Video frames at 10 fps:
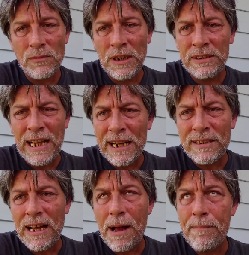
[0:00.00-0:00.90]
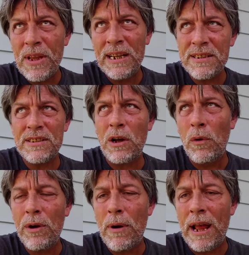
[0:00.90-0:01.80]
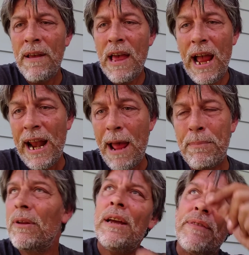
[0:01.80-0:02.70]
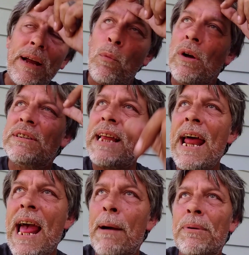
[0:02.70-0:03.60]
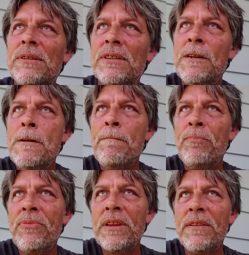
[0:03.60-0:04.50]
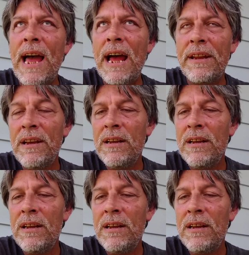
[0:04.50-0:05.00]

It's got to stop, and this is the only way. And I believe that once that happens, that